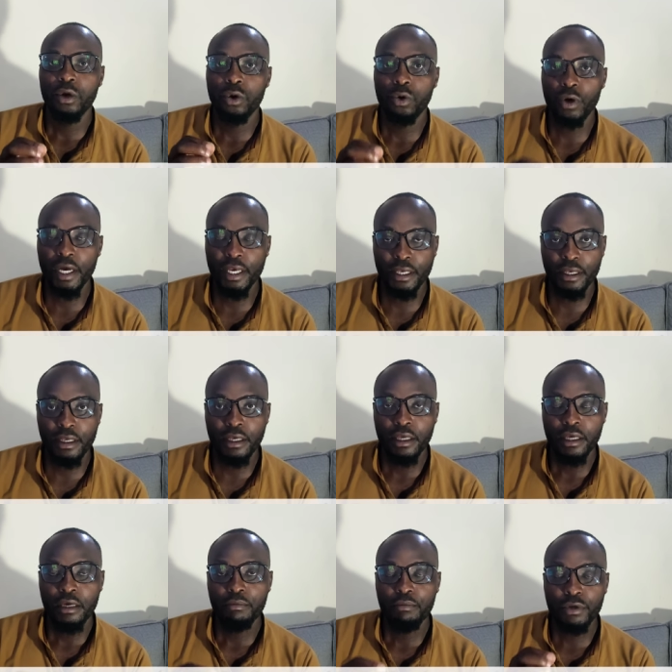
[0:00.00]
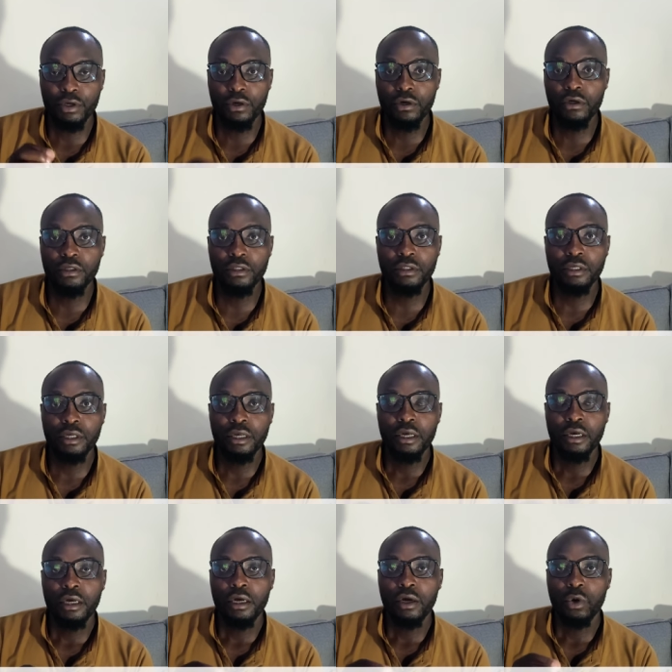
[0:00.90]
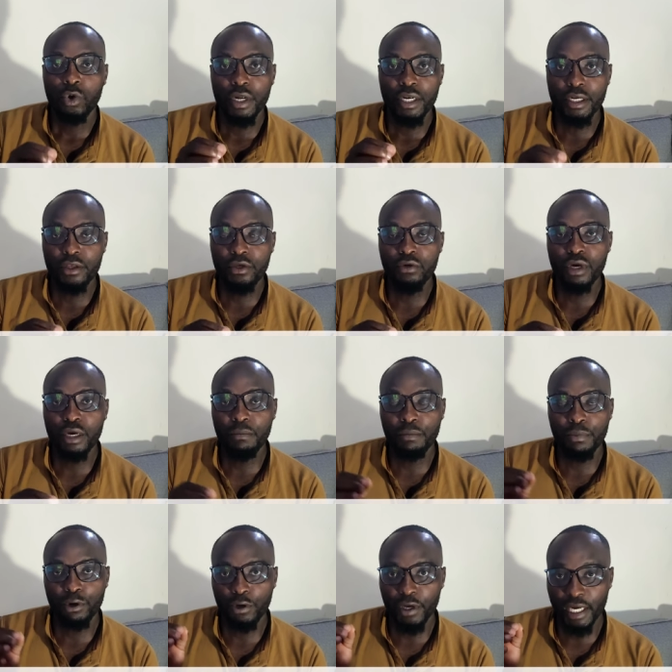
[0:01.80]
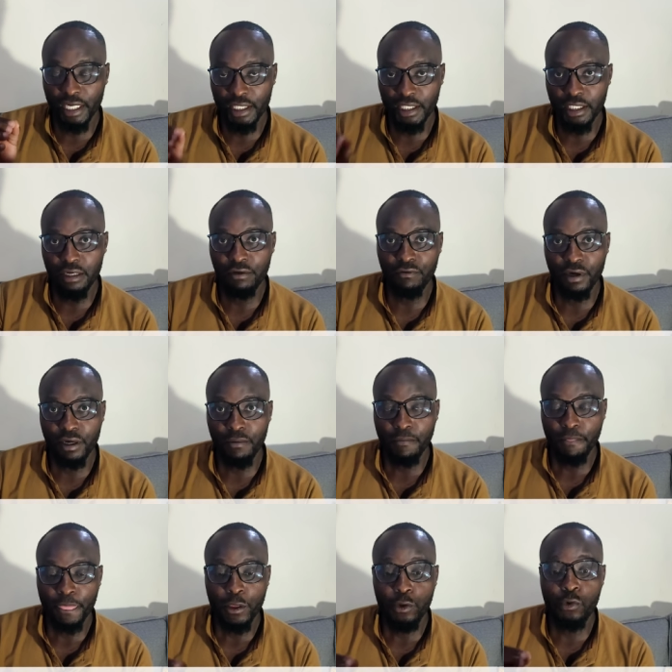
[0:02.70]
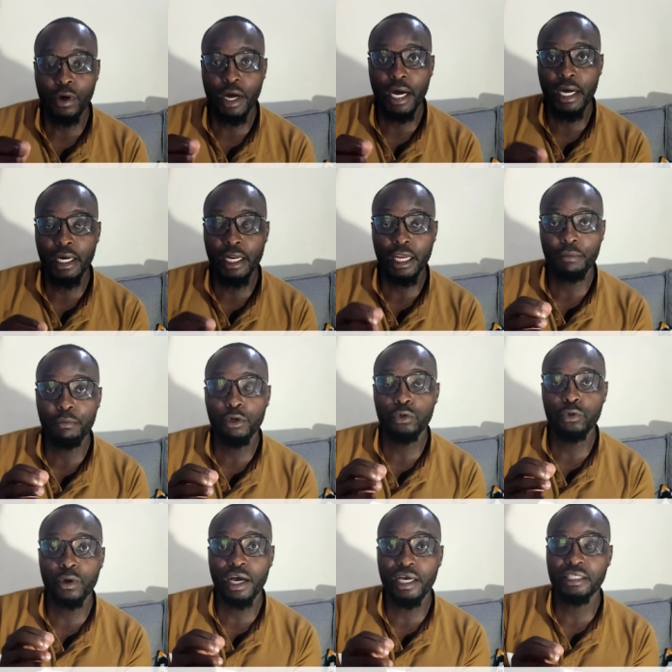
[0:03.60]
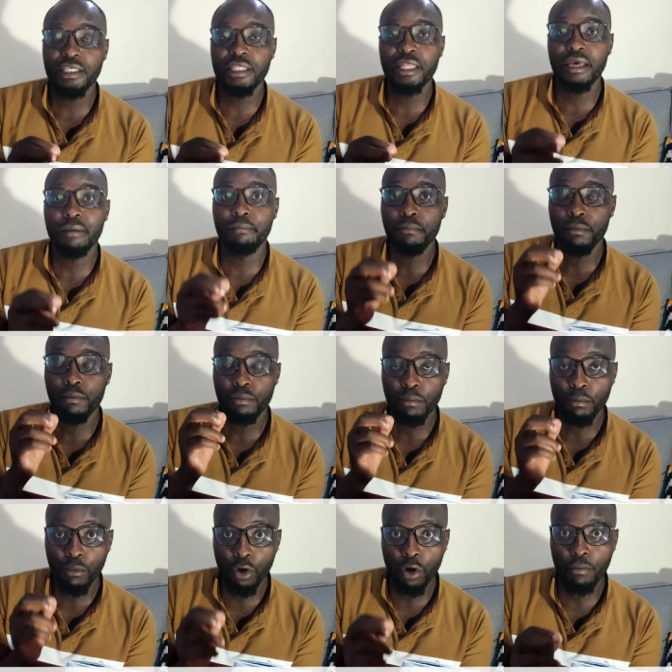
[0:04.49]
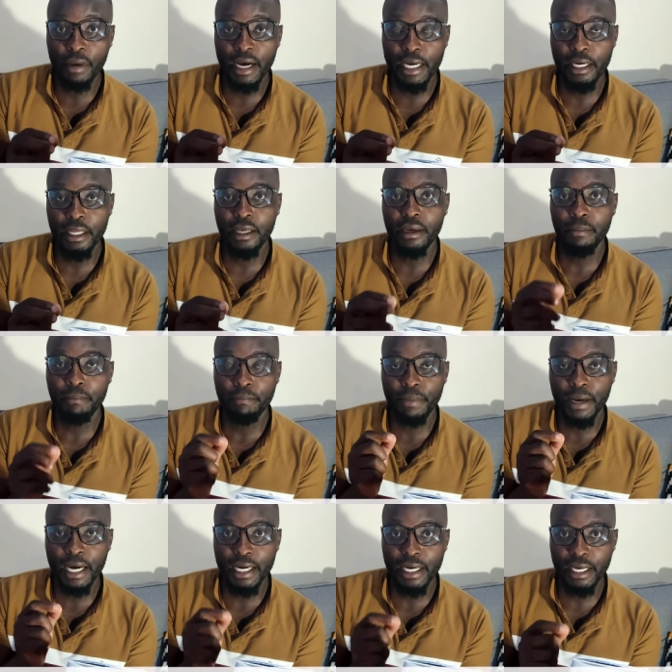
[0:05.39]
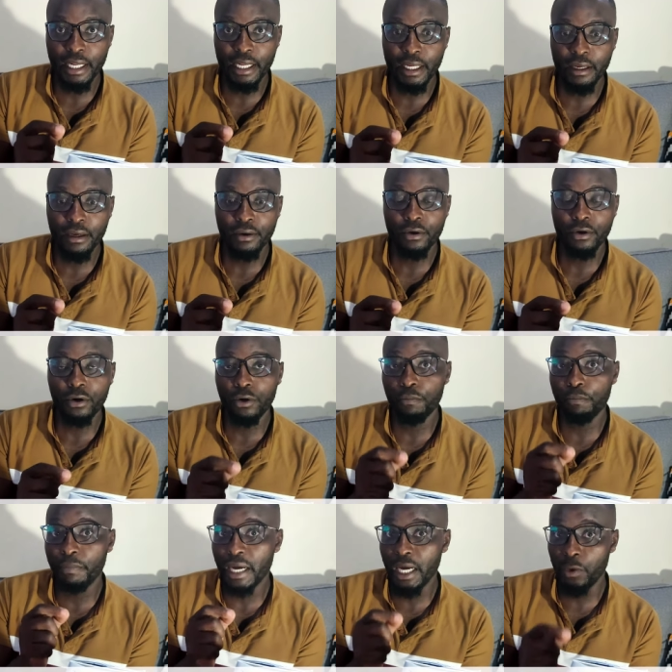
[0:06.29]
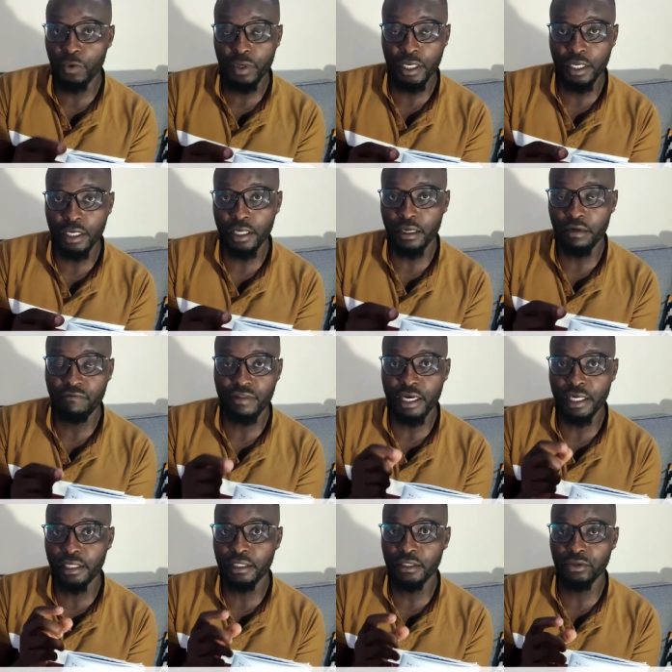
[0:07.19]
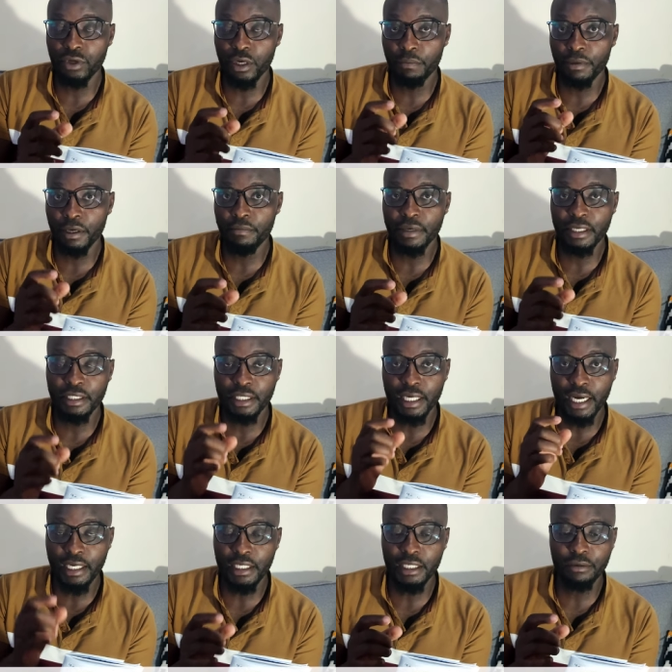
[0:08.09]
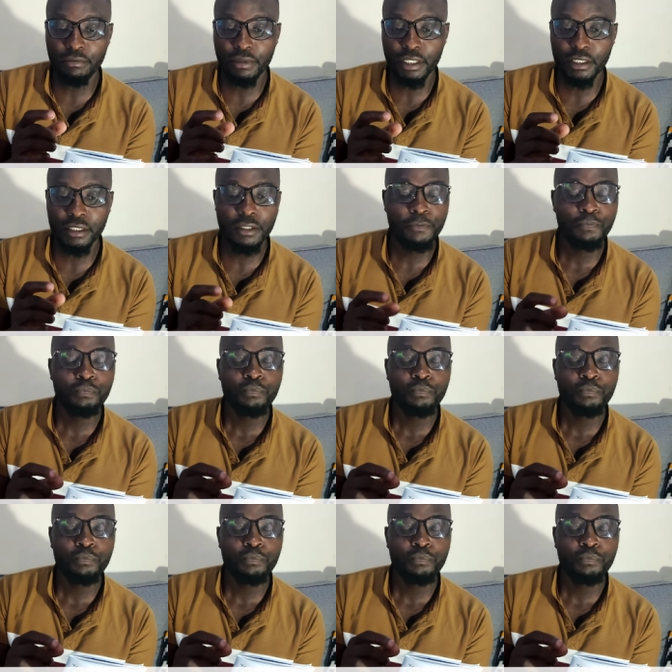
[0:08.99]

Why? Because when you employ a driver, you are able to ask them more money per day or per week if that is your payment agreement.